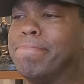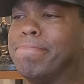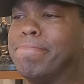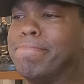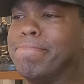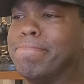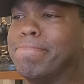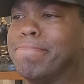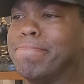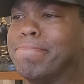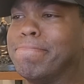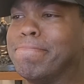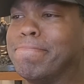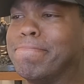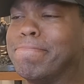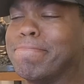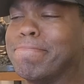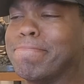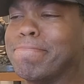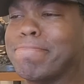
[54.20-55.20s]

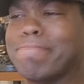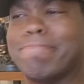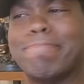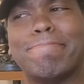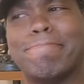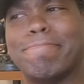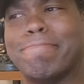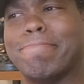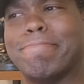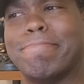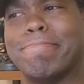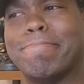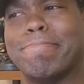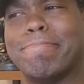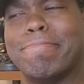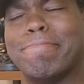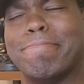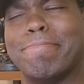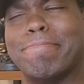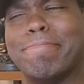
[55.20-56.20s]

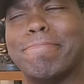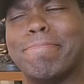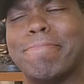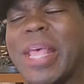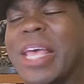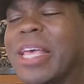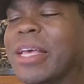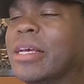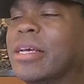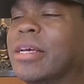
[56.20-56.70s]
No one is speaking in this clip.